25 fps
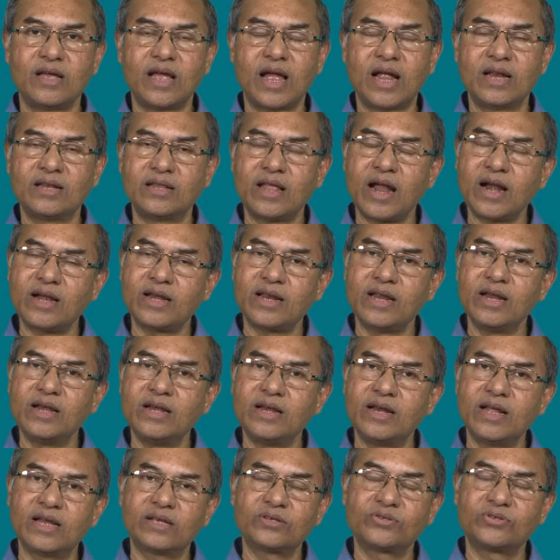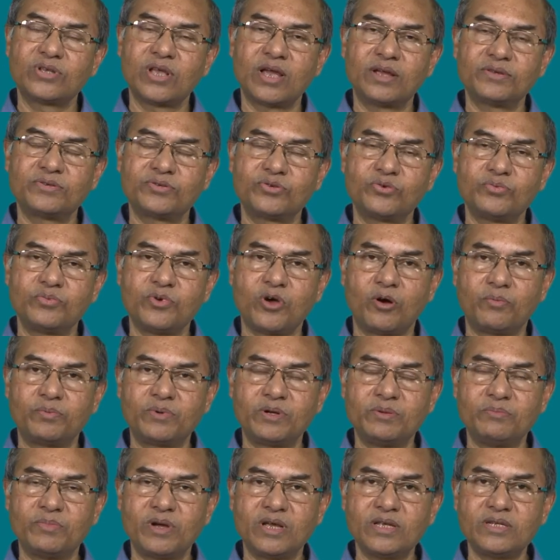and that index has to be
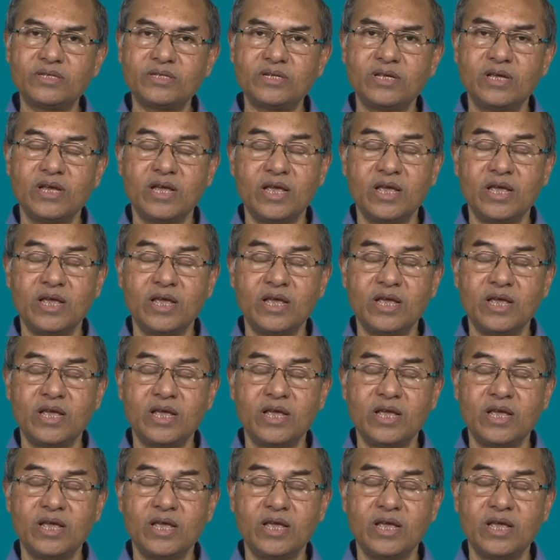optimized.